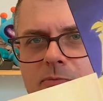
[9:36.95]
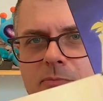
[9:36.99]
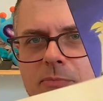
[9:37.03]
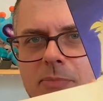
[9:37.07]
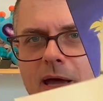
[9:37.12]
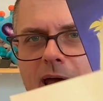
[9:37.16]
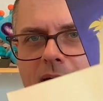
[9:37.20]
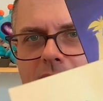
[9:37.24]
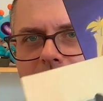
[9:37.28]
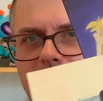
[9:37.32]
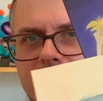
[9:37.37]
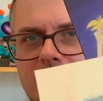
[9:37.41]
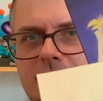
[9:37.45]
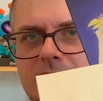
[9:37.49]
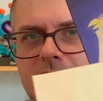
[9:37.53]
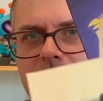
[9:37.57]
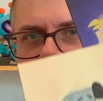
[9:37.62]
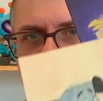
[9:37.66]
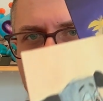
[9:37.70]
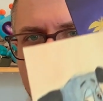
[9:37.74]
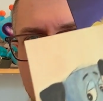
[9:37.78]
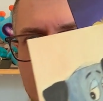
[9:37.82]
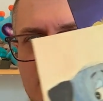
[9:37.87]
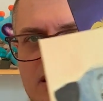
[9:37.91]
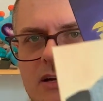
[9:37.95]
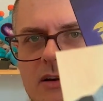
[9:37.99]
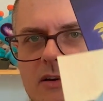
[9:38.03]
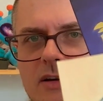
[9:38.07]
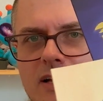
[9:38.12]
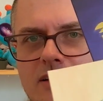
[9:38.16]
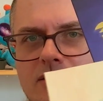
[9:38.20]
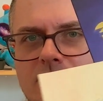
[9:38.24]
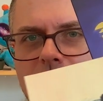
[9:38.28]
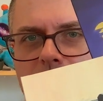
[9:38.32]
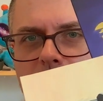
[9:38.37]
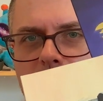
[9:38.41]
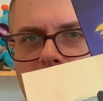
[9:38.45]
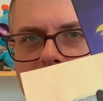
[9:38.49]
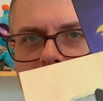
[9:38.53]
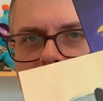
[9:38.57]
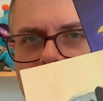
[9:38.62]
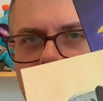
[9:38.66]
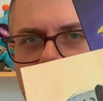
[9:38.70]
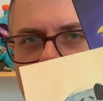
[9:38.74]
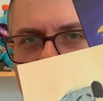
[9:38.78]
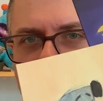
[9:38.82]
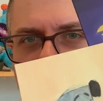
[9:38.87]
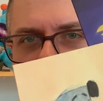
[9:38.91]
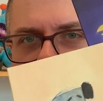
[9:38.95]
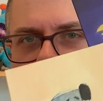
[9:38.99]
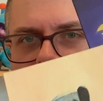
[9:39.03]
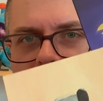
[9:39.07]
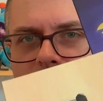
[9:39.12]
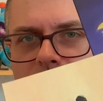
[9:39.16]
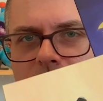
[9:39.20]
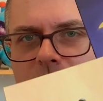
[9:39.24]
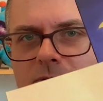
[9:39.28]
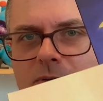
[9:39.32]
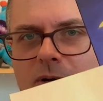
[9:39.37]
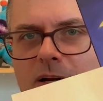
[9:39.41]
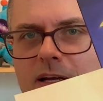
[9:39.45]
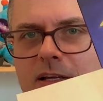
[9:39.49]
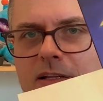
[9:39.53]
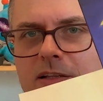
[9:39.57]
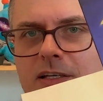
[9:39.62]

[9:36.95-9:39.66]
pass right here, and I started putting some shadows, right?